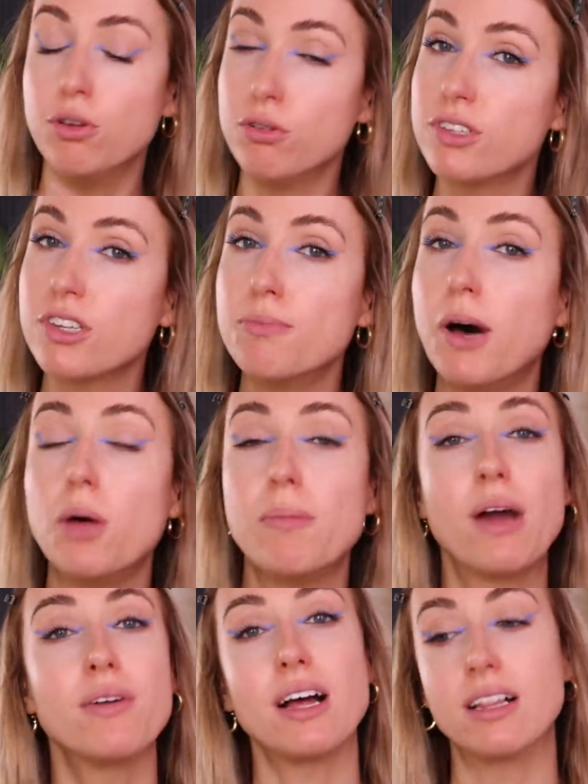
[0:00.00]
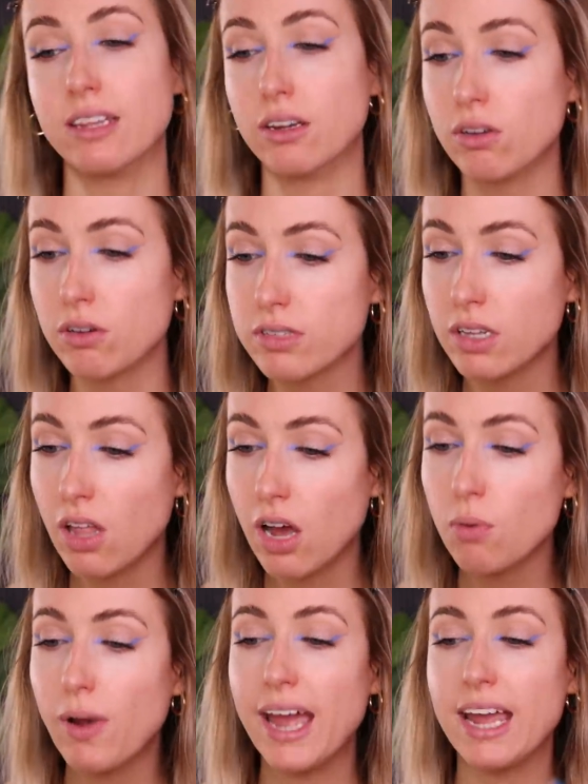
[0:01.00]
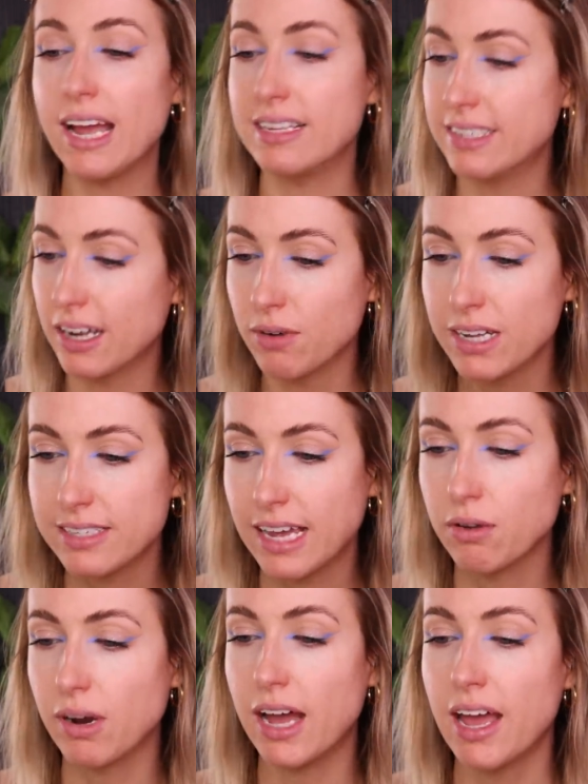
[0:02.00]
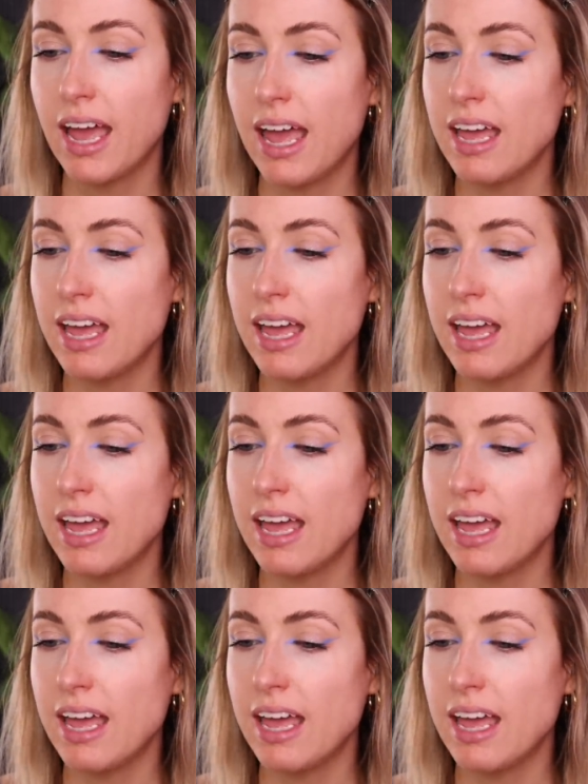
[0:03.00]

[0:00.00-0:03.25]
use a small amount, a little goes a long way, etc., etc.